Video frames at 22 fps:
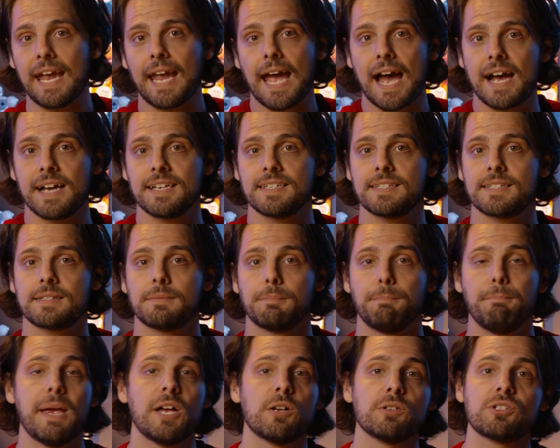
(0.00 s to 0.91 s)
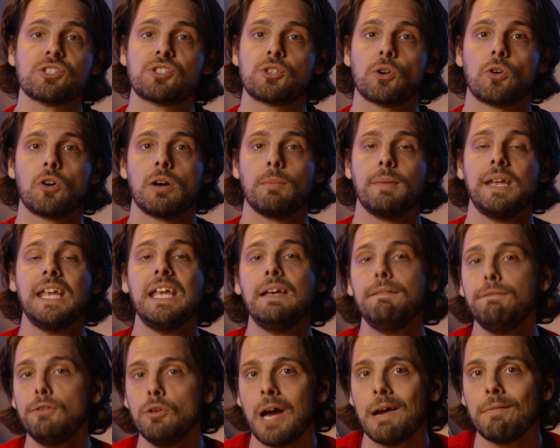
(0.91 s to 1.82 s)
guys, Mailstorm,
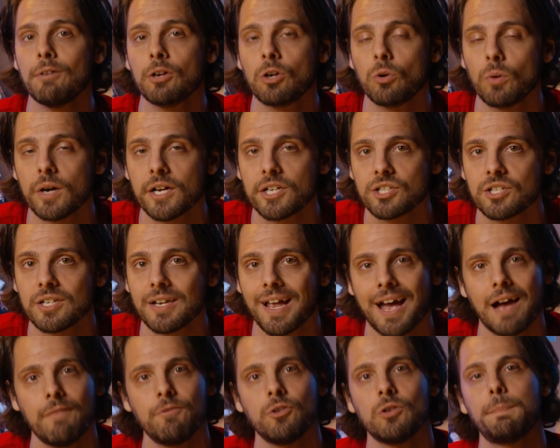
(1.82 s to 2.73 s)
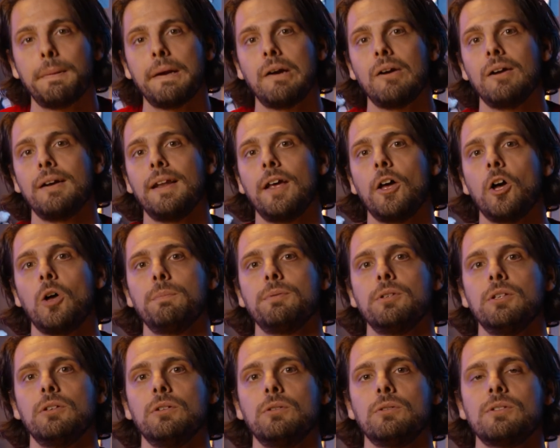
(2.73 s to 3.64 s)
if you have a question, have your parent help
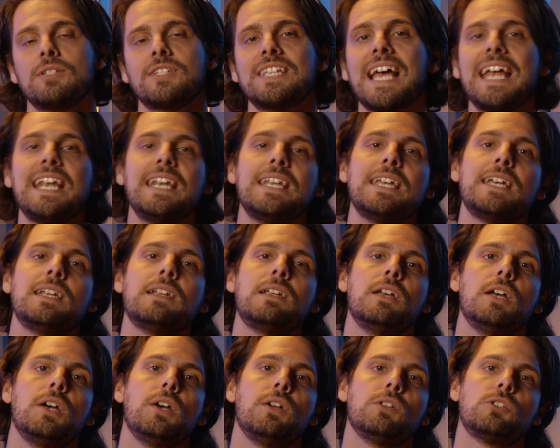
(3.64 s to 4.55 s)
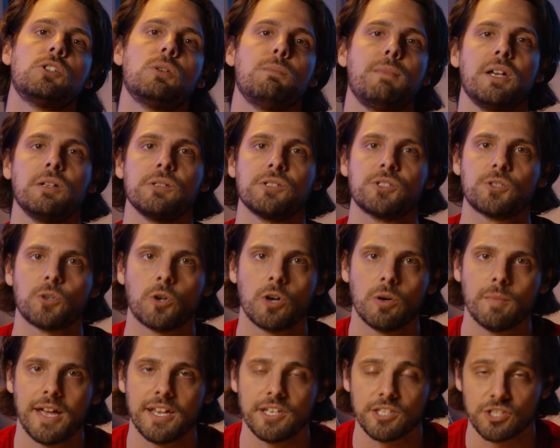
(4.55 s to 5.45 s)
you, send it to
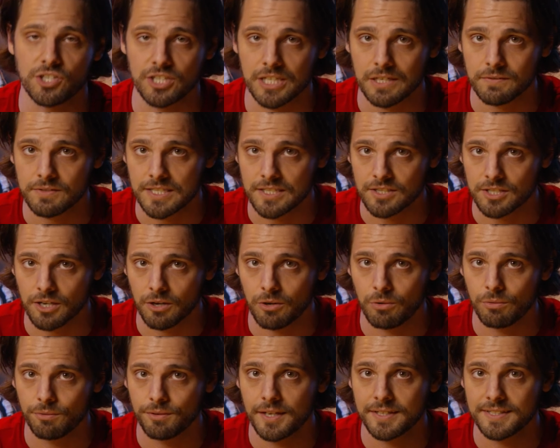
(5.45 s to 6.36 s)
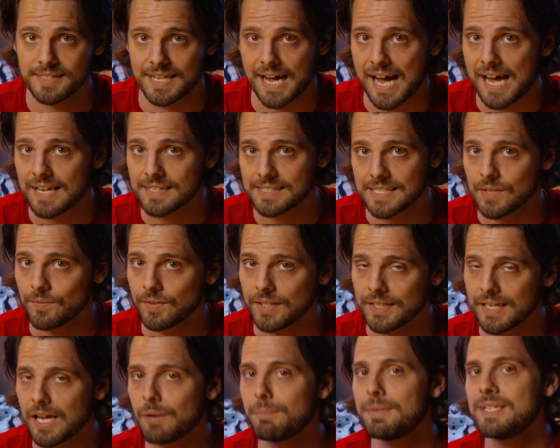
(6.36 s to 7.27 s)
mailstorm at
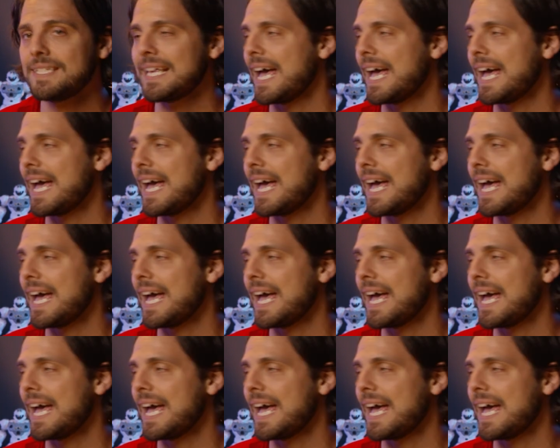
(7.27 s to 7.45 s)
gfczone.tv. Now, Miss